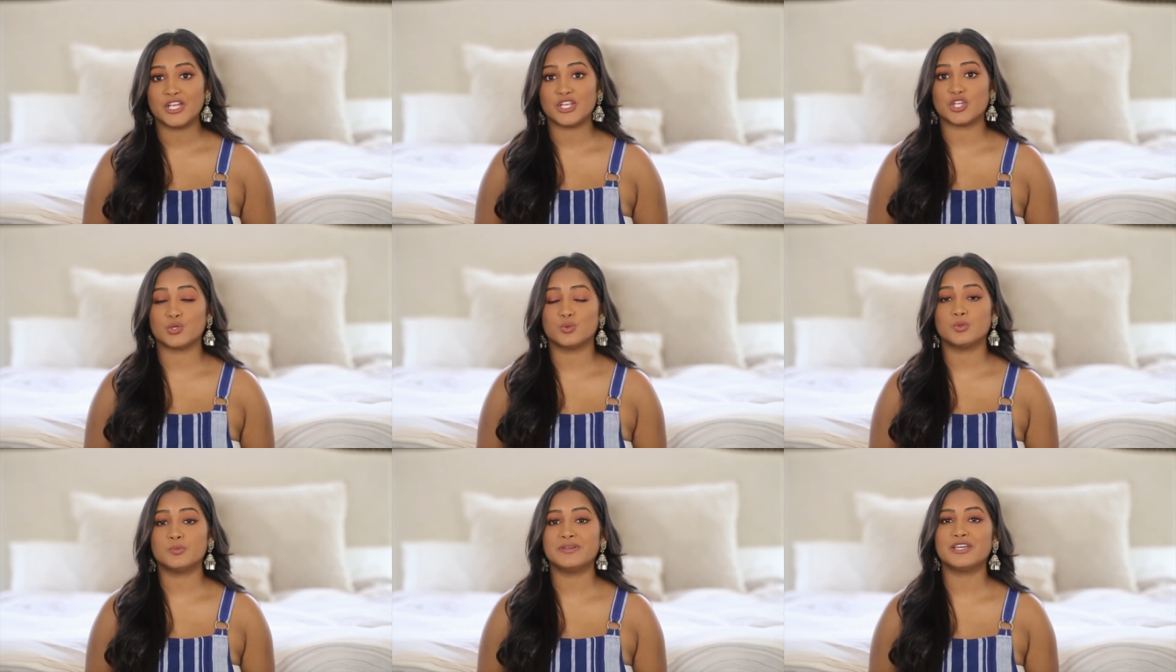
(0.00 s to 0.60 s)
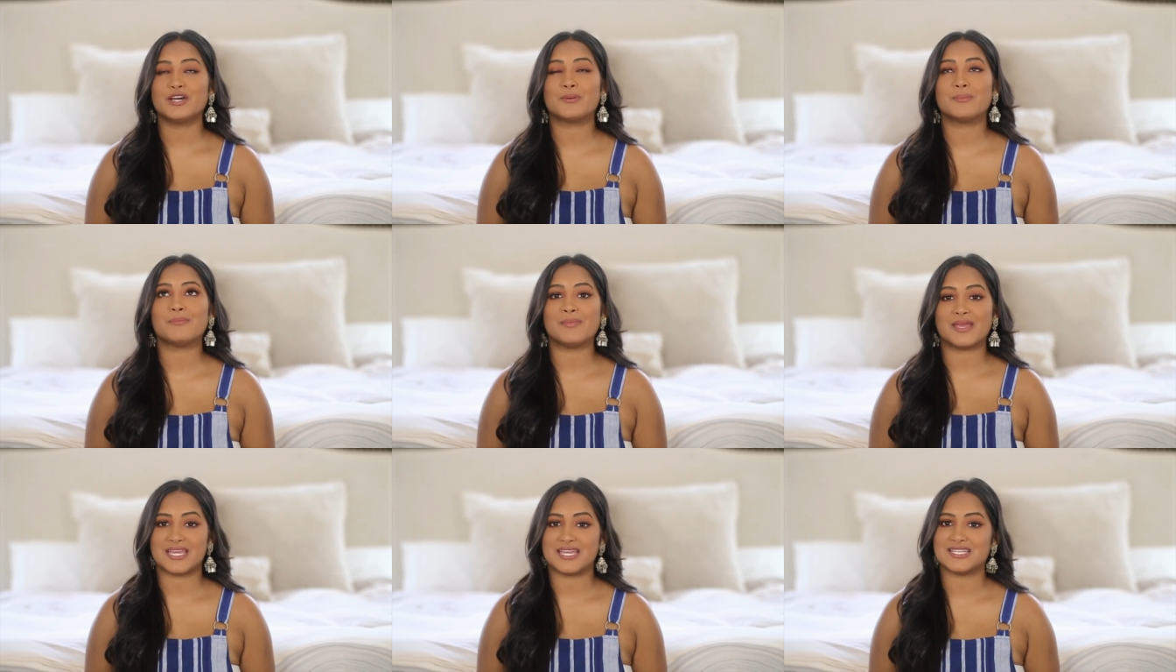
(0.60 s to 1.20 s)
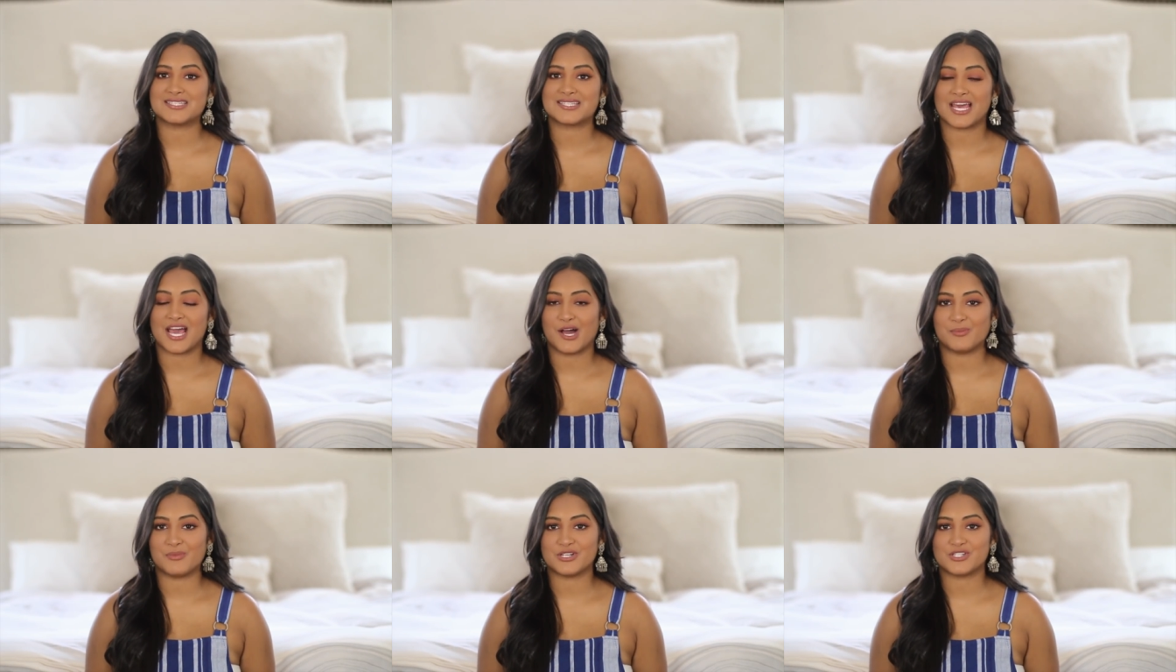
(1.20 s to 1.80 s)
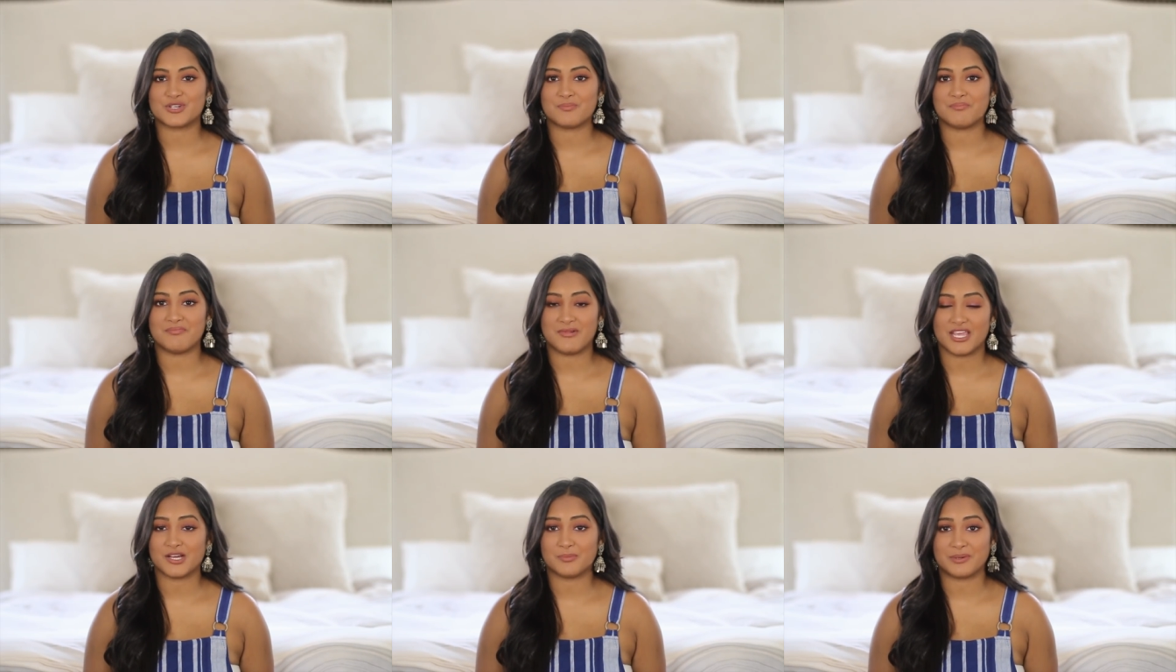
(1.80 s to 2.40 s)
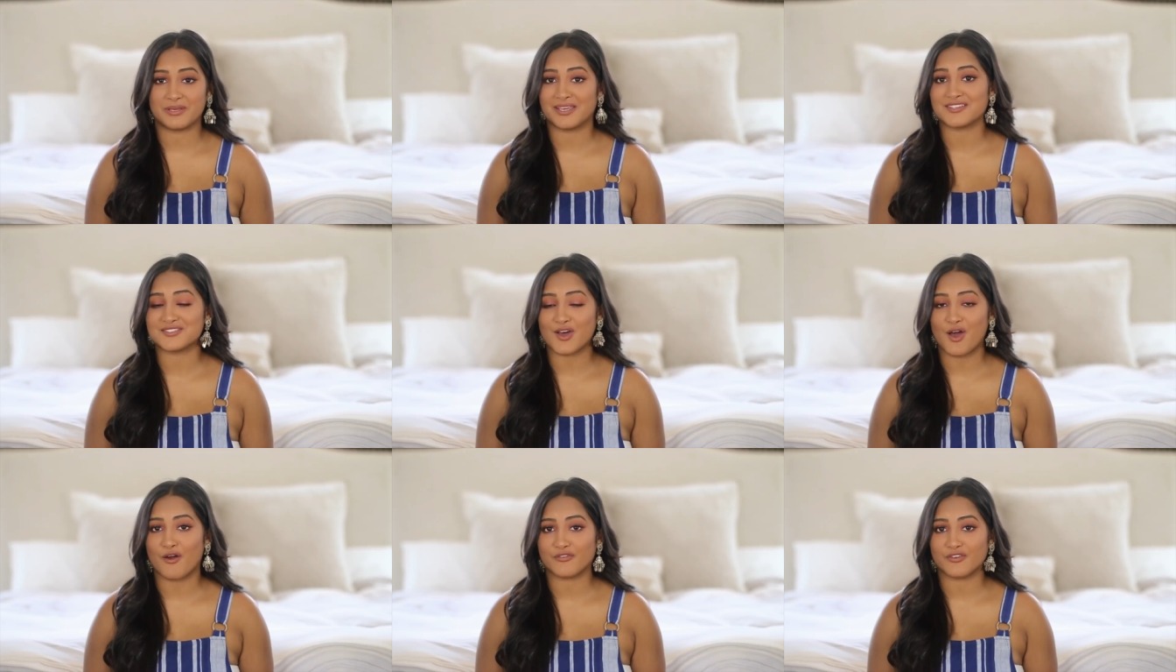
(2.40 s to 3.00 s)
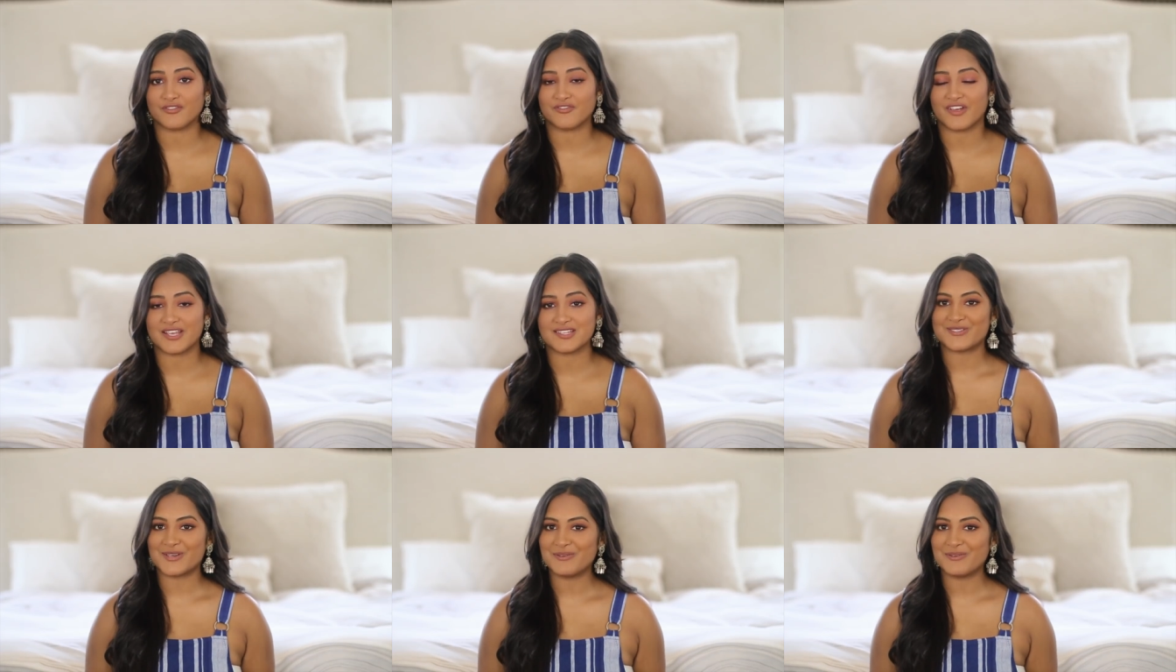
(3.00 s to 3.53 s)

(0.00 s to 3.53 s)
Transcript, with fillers: You will be amazed how much makeup it gets off your face.